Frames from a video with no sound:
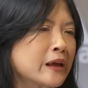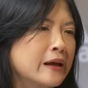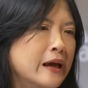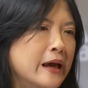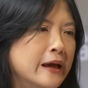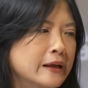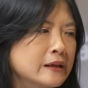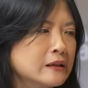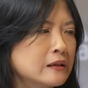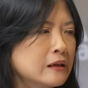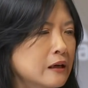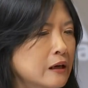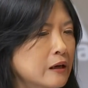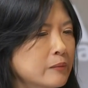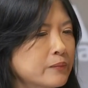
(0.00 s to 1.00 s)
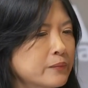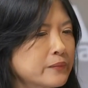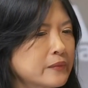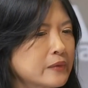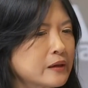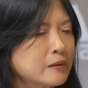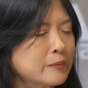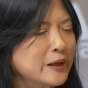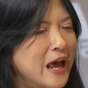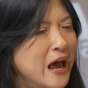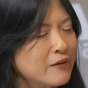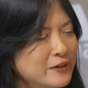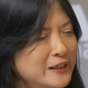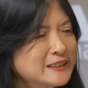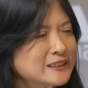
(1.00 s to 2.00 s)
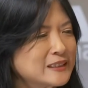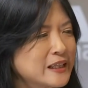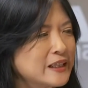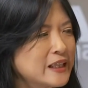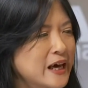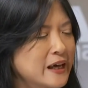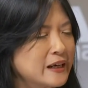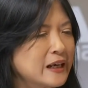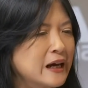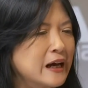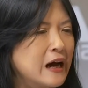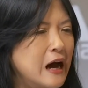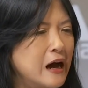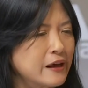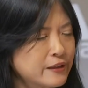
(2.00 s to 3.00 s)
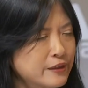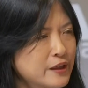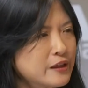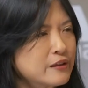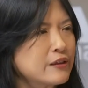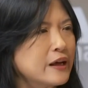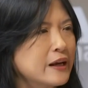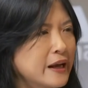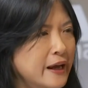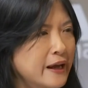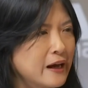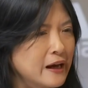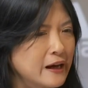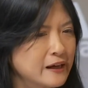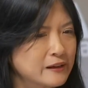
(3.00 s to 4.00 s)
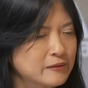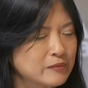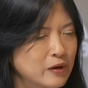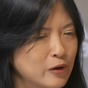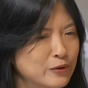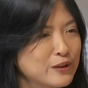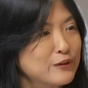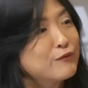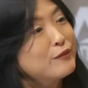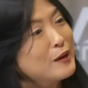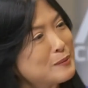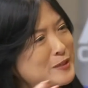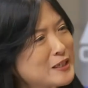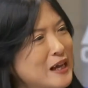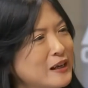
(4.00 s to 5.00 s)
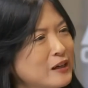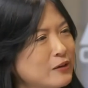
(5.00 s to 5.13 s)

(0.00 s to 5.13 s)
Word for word: And um, but having said that, I think that AI, on the flip side